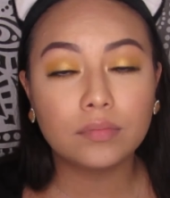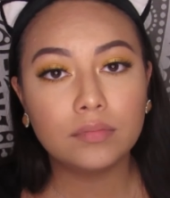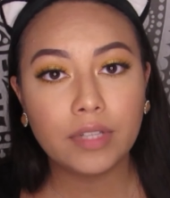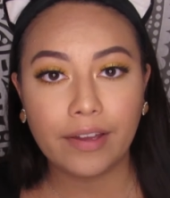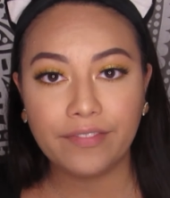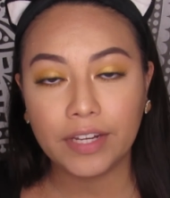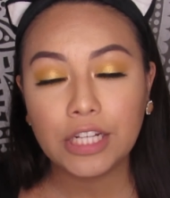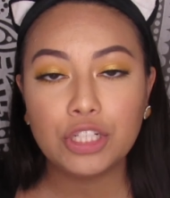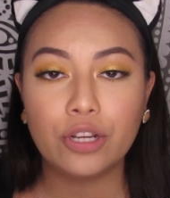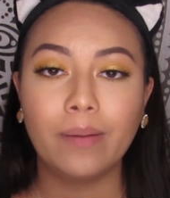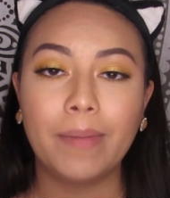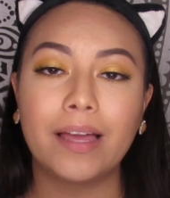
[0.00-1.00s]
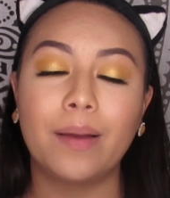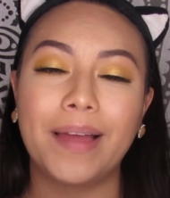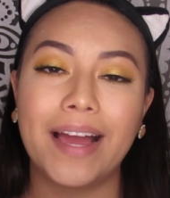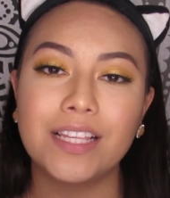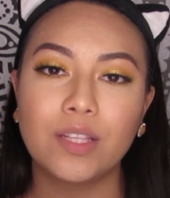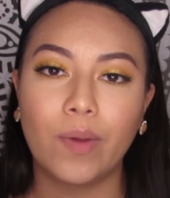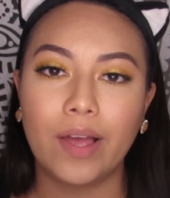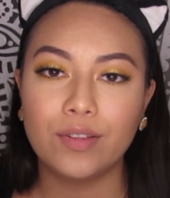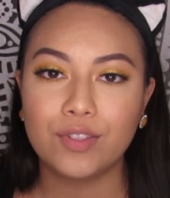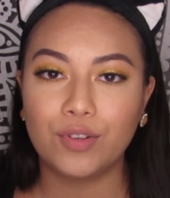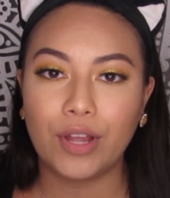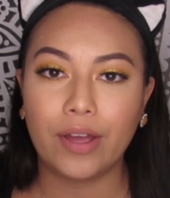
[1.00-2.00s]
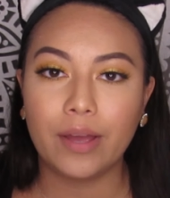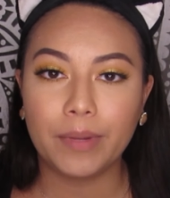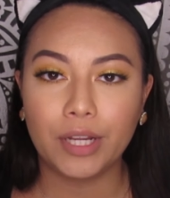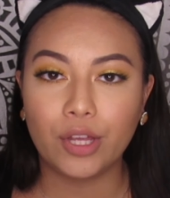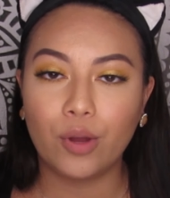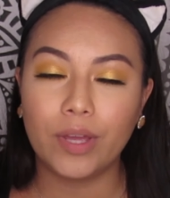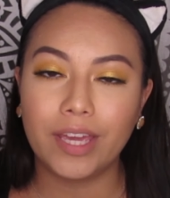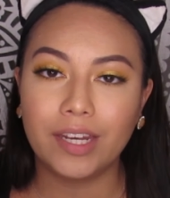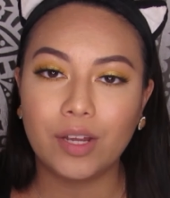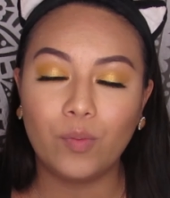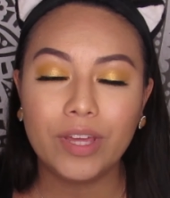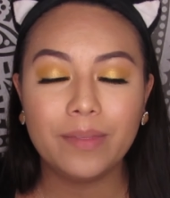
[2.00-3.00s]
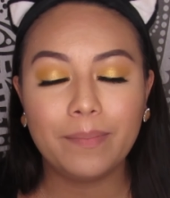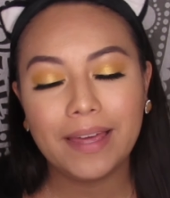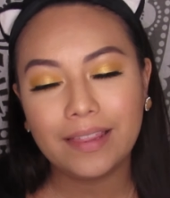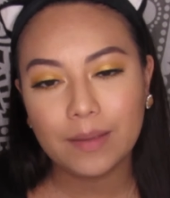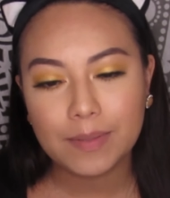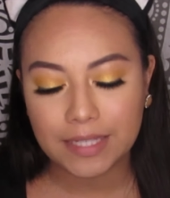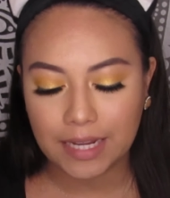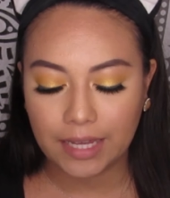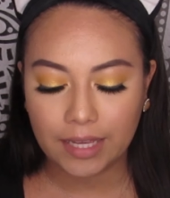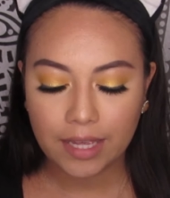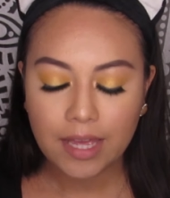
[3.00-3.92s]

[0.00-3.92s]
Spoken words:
Now I finished doing my makeup as well, so now I'm gonna go in with my lipstick.